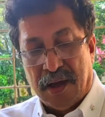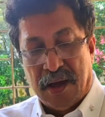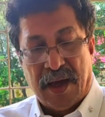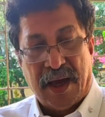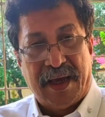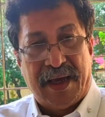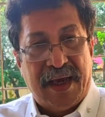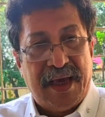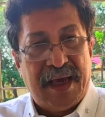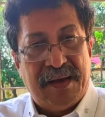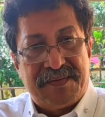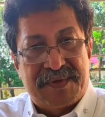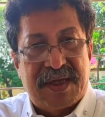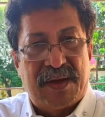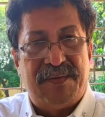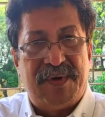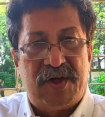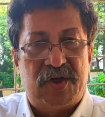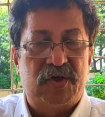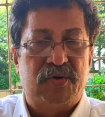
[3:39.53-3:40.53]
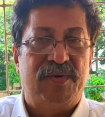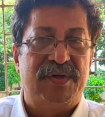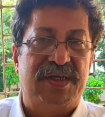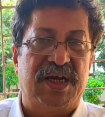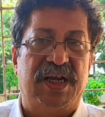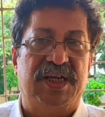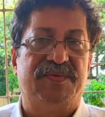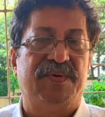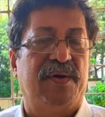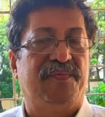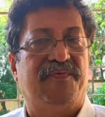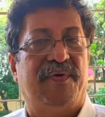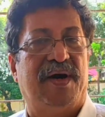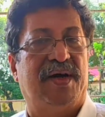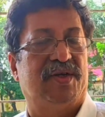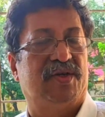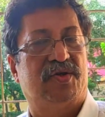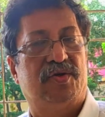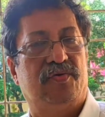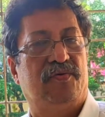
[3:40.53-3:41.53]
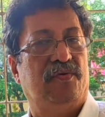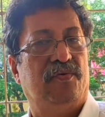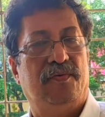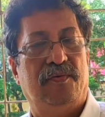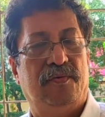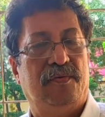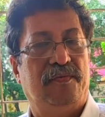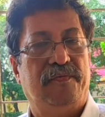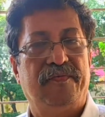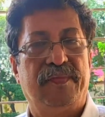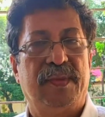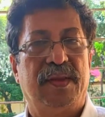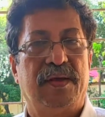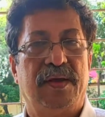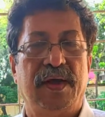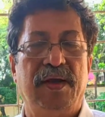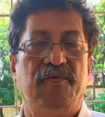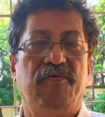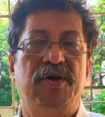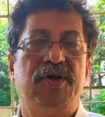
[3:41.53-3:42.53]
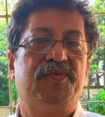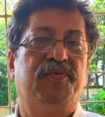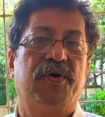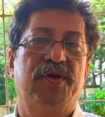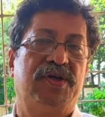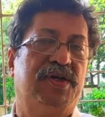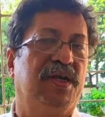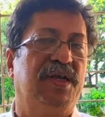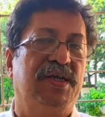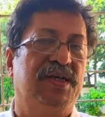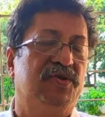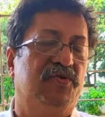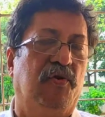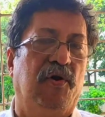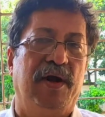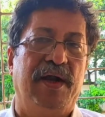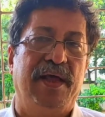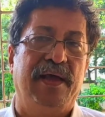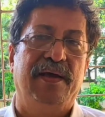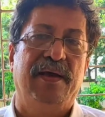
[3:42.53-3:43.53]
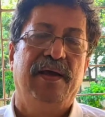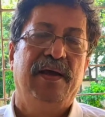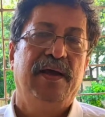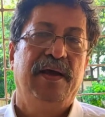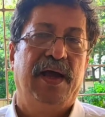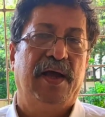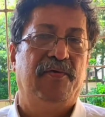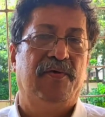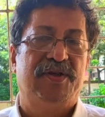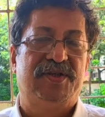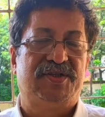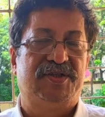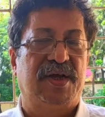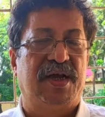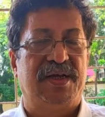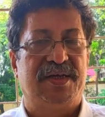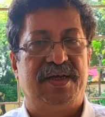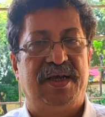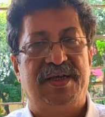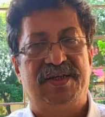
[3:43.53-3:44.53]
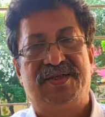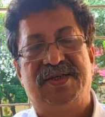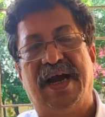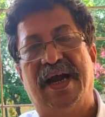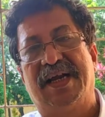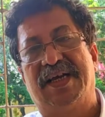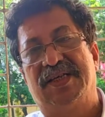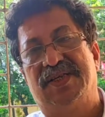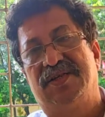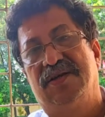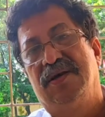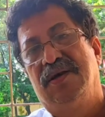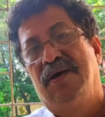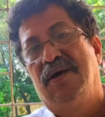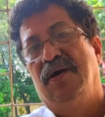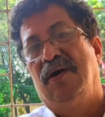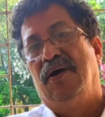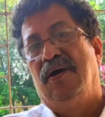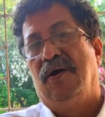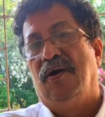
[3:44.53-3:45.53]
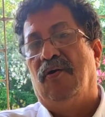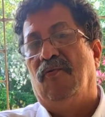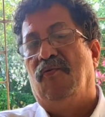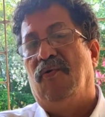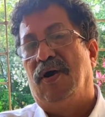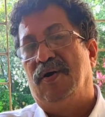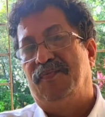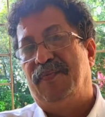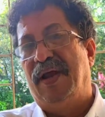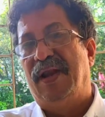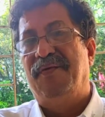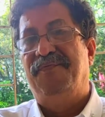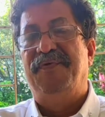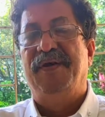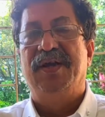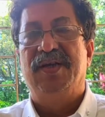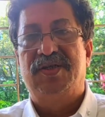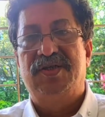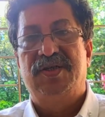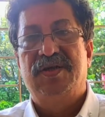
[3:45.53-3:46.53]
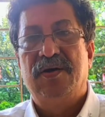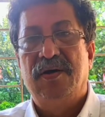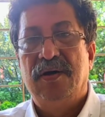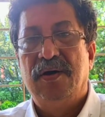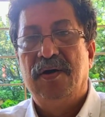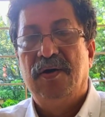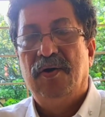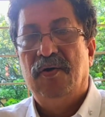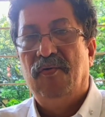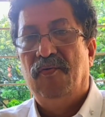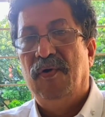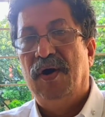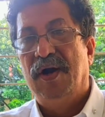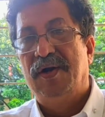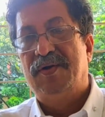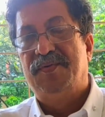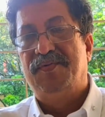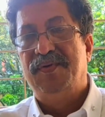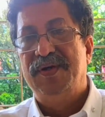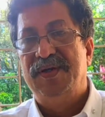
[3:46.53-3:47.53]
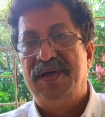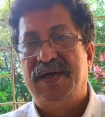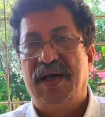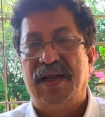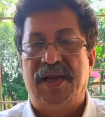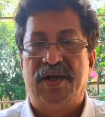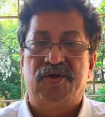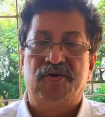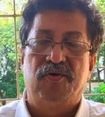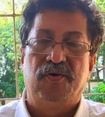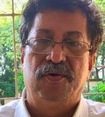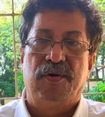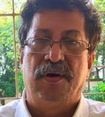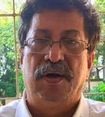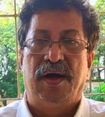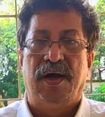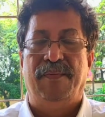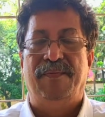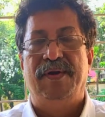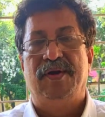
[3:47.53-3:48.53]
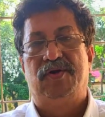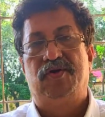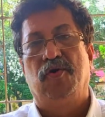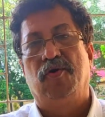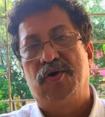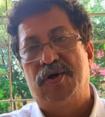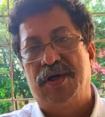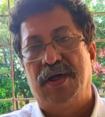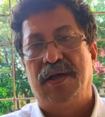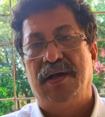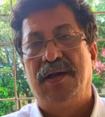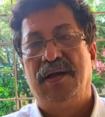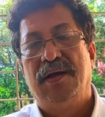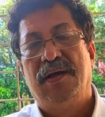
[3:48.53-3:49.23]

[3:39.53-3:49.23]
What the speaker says: He himself needs to be satisfied first in which position he is holding and what status, what benefits, what physical and social